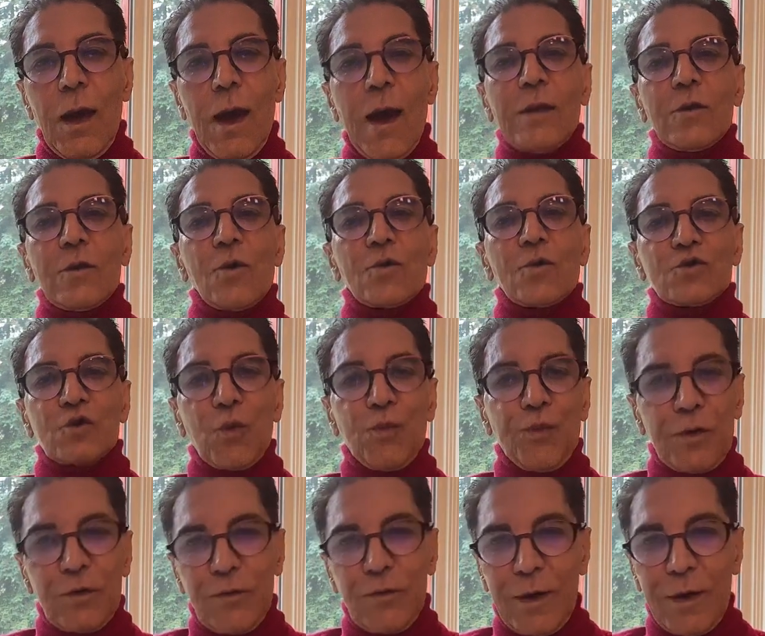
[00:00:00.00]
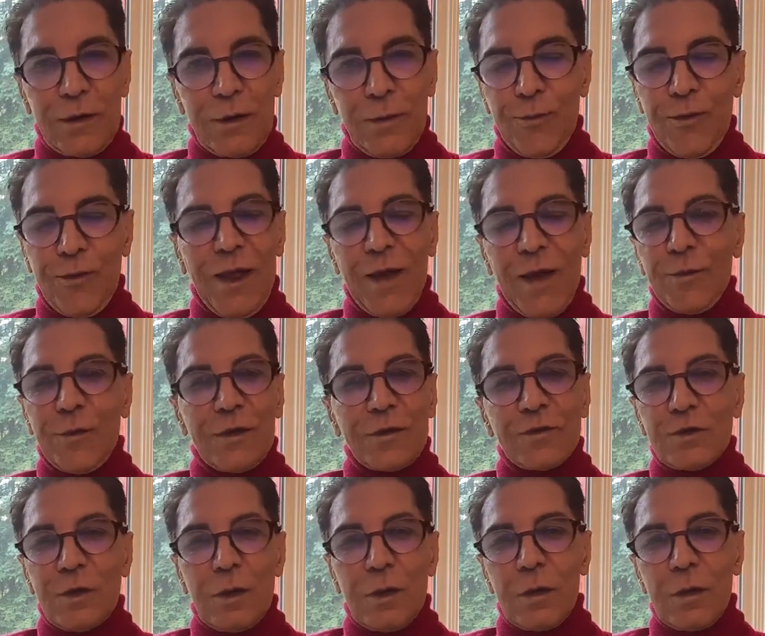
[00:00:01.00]
and also prevent
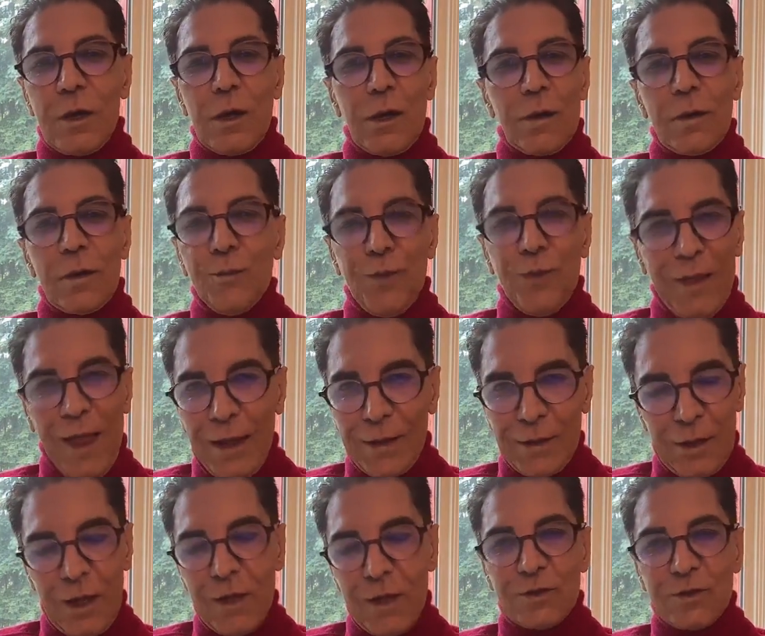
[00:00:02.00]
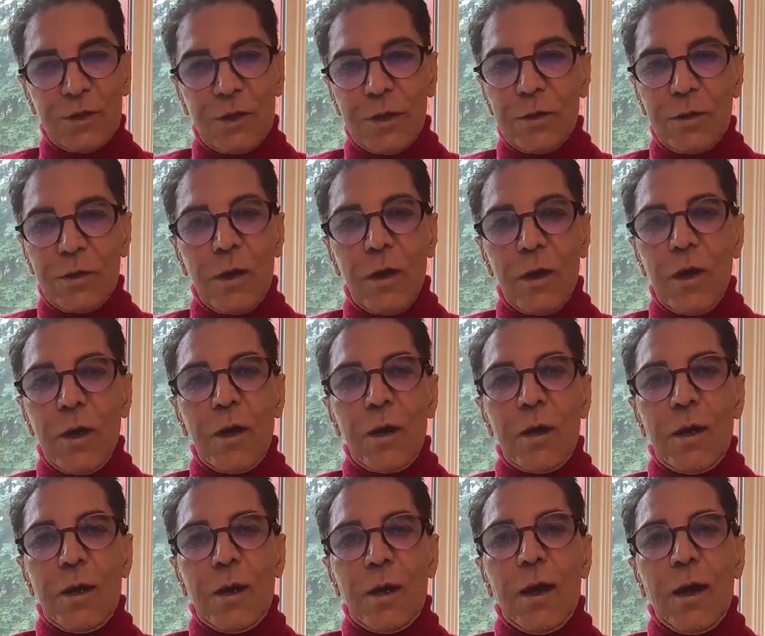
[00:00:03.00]
implantation.
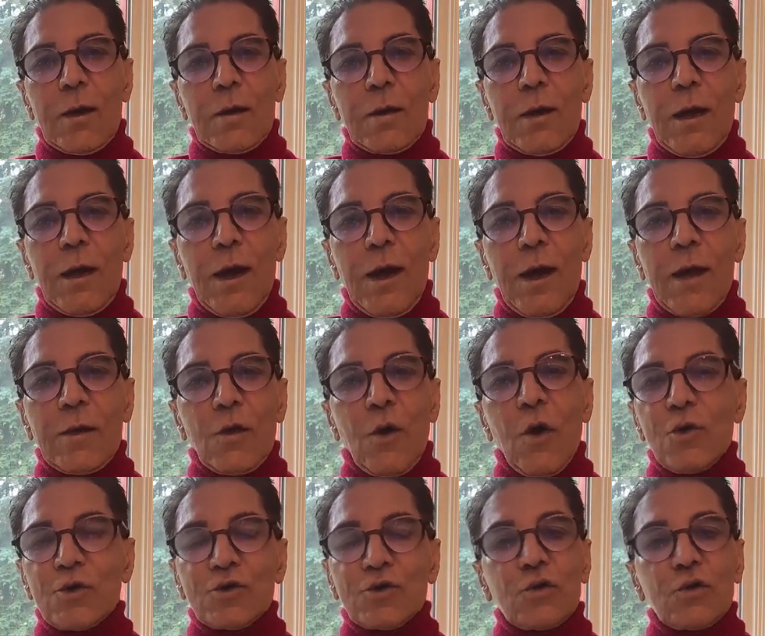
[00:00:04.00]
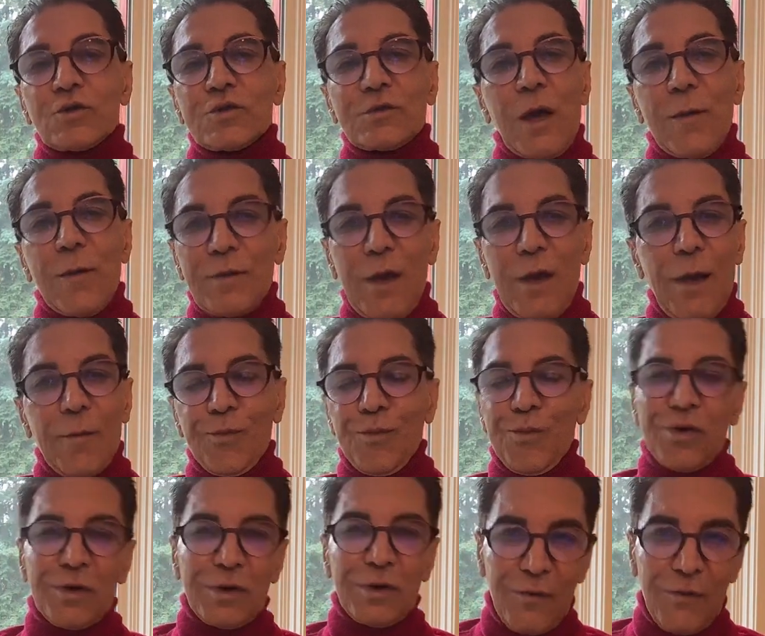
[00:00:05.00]
And also
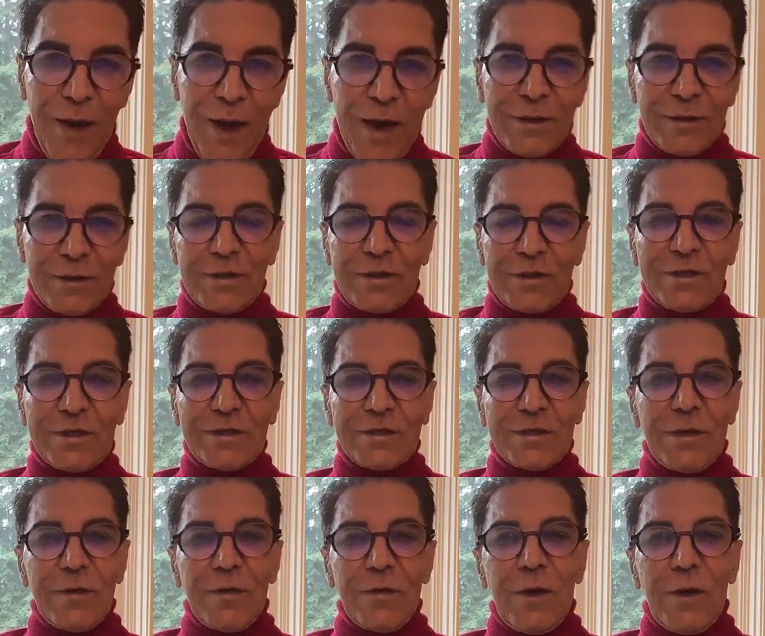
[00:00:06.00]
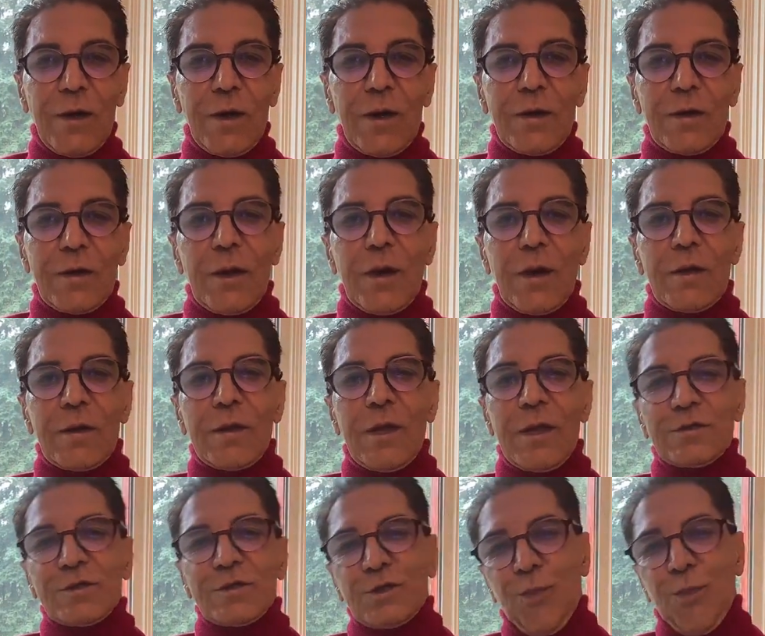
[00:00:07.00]
sometimes prevents
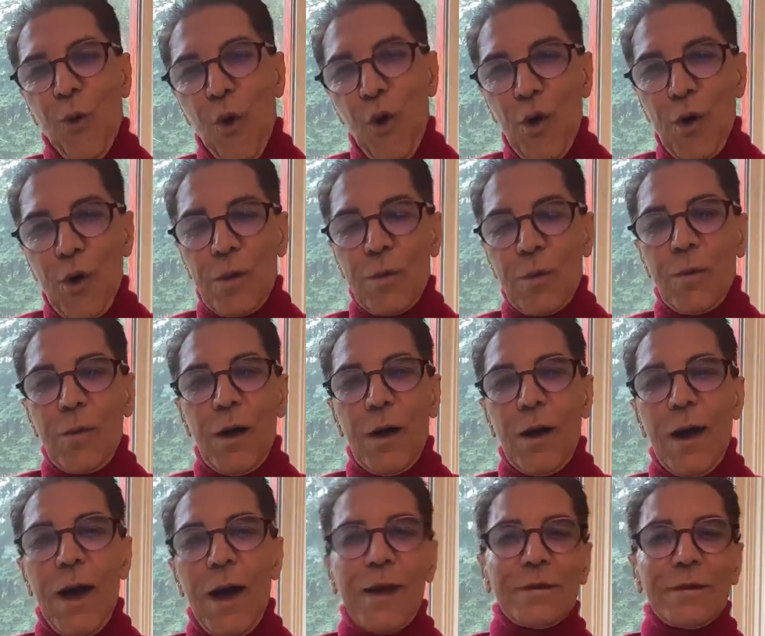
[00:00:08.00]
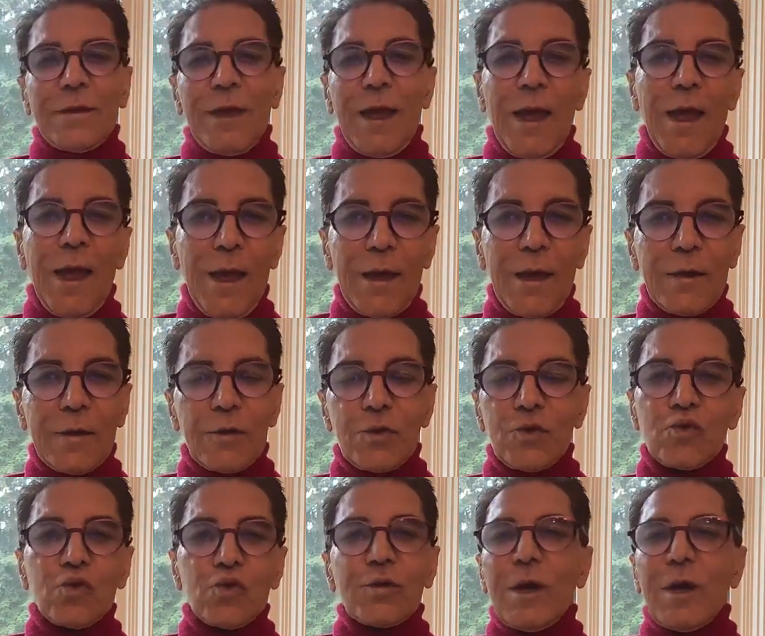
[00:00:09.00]
the sperm and the egg
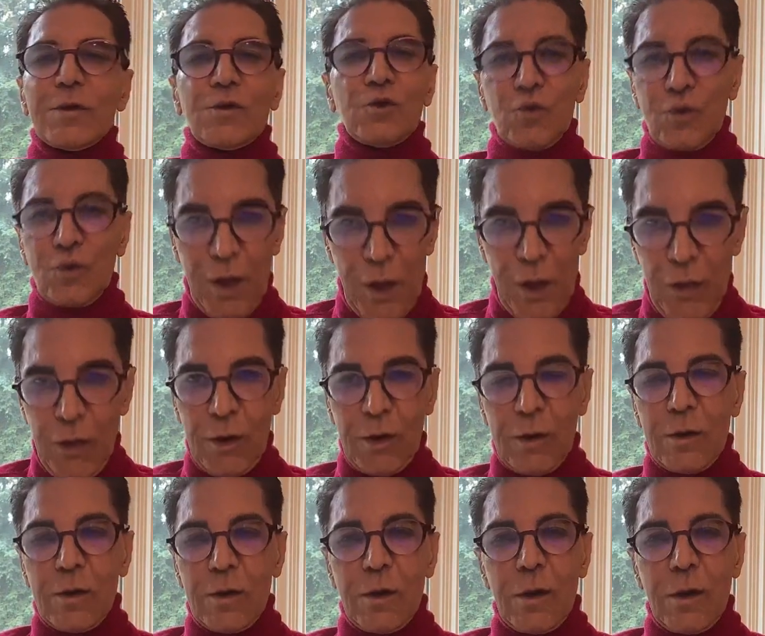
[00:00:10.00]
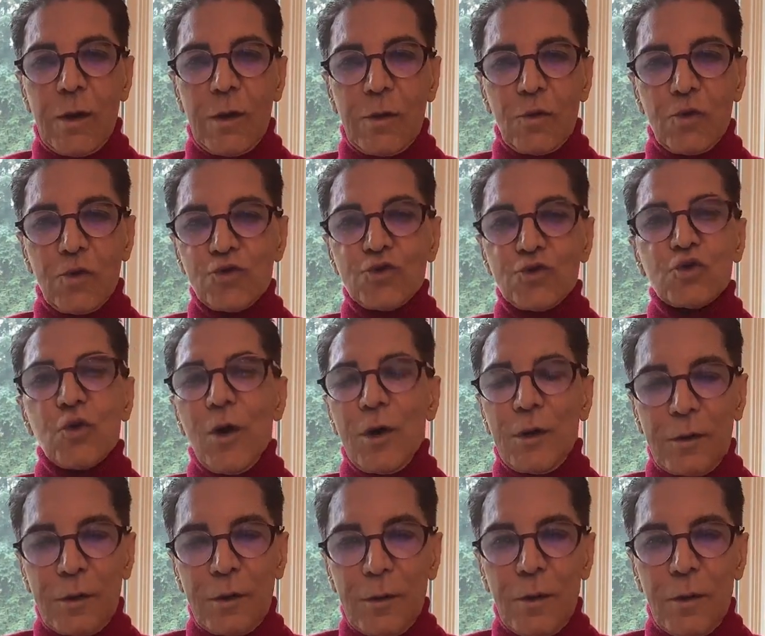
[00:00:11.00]
to get together, to
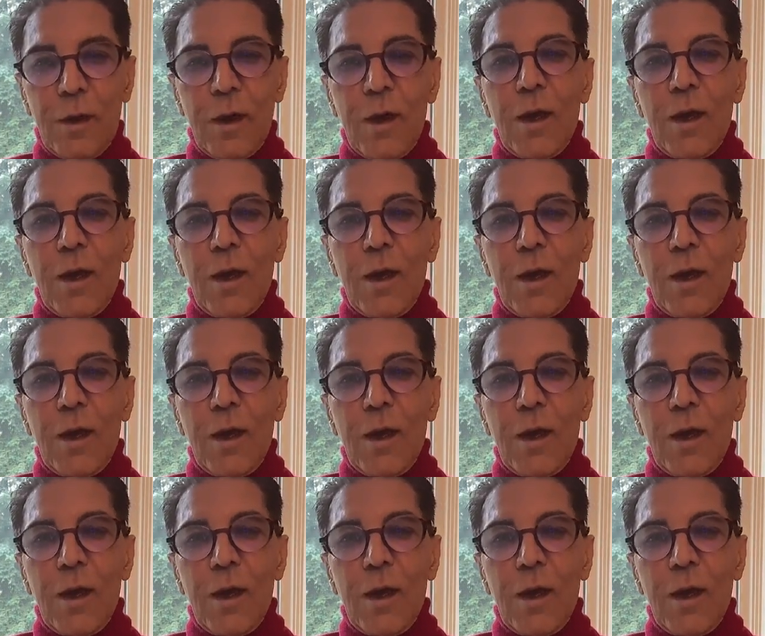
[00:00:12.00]
join.